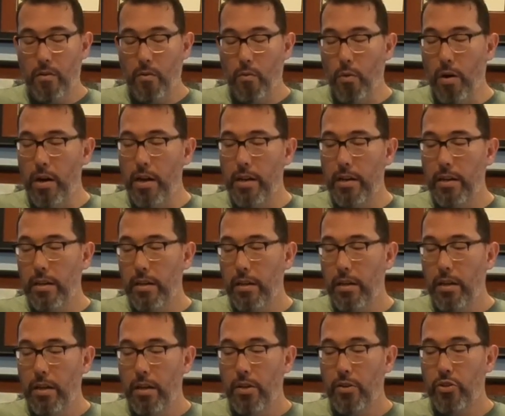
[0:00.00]
1,
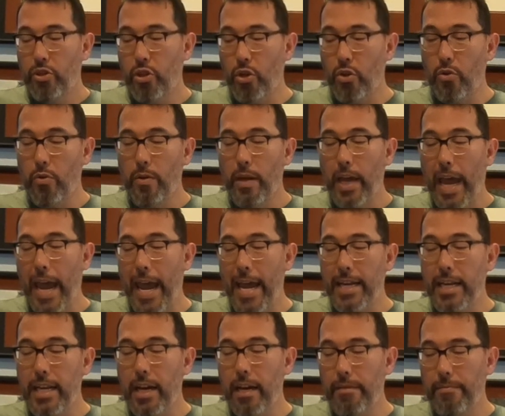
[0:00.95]
2,
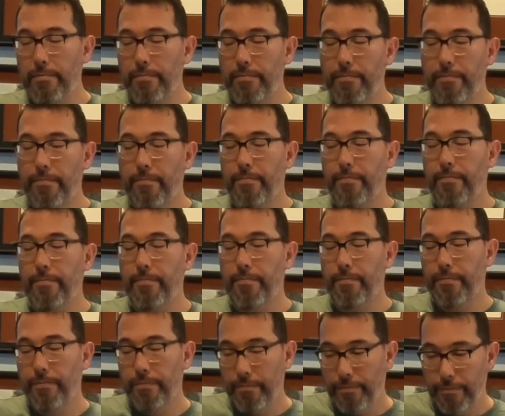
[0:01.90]
and
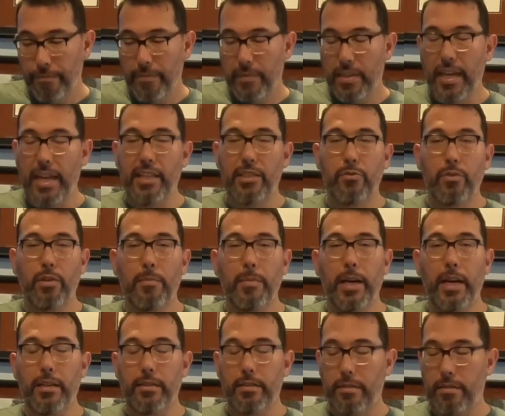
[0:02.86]
ends with a
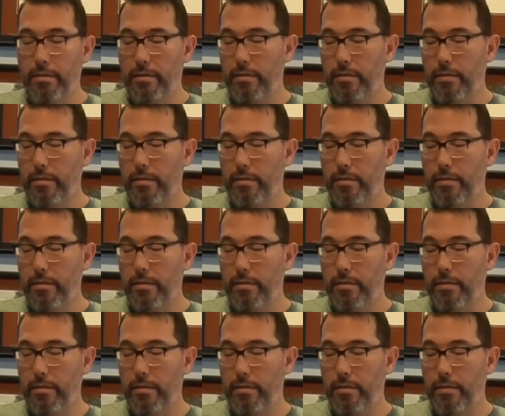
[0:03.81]
buzz.